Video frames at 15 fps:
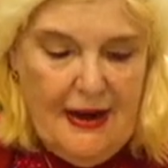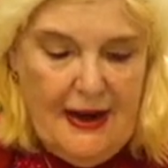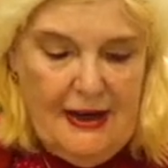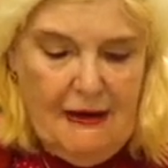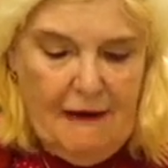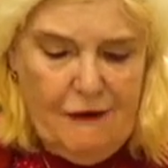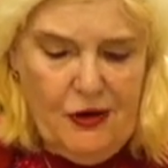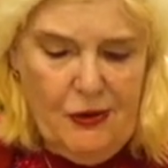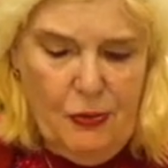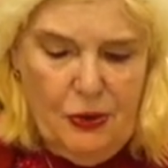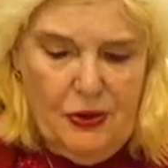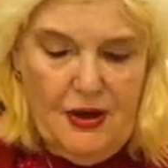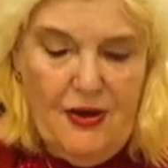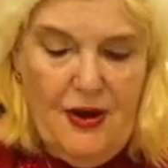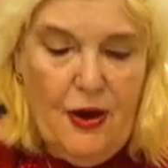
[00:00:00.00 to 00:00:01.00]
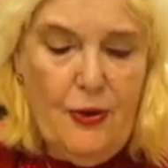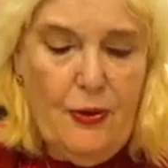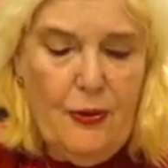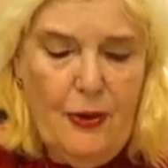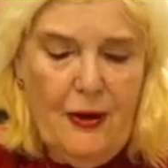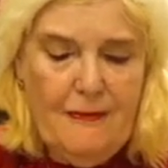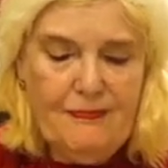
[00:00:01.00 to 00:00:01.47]
And if you want to
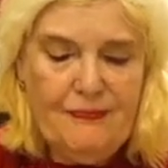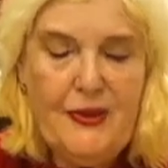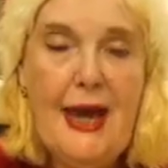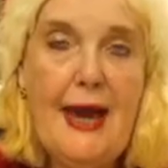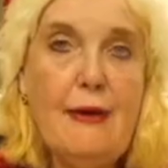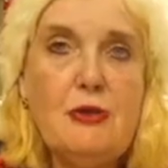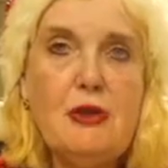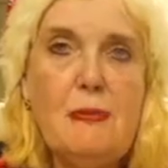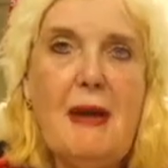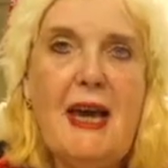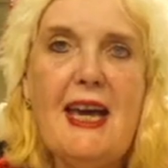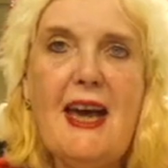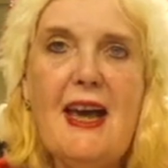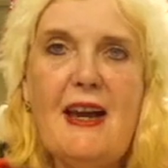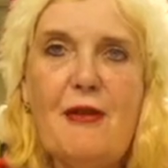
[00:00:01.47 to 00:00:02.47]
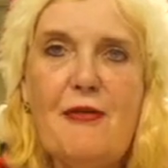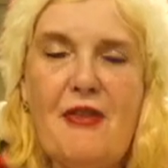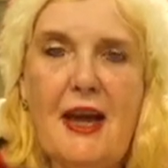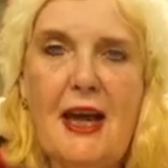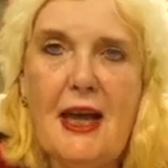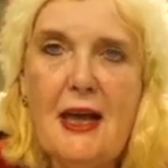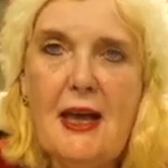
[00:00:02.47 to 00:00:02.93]
know how to make
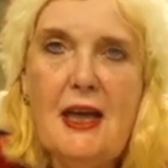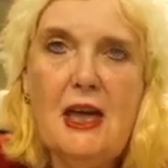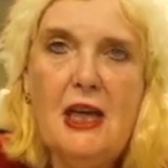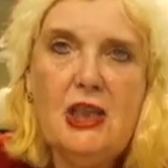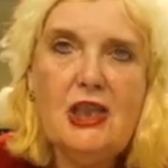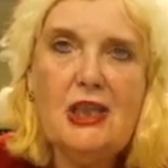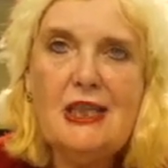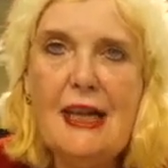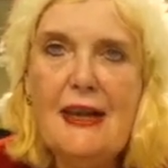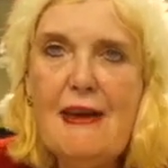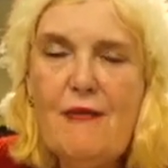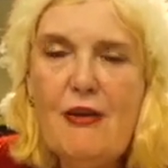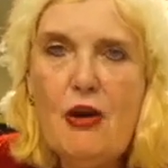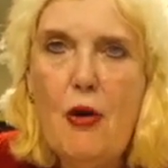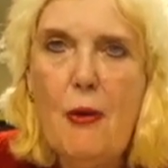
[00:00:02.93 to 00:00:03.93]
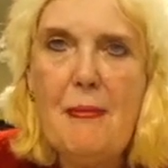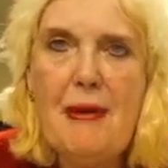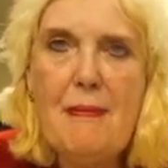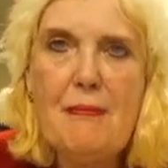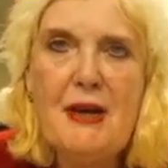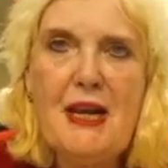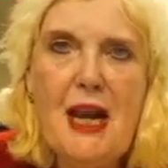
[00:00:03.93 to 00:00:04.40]
anything, just leave a
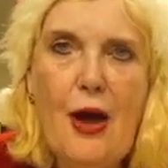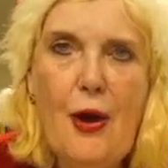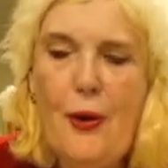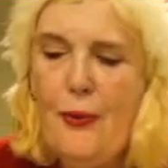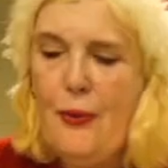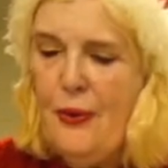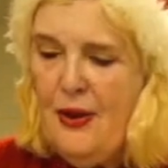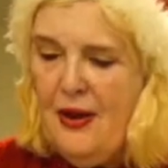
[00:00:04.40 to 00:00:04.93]
comment below.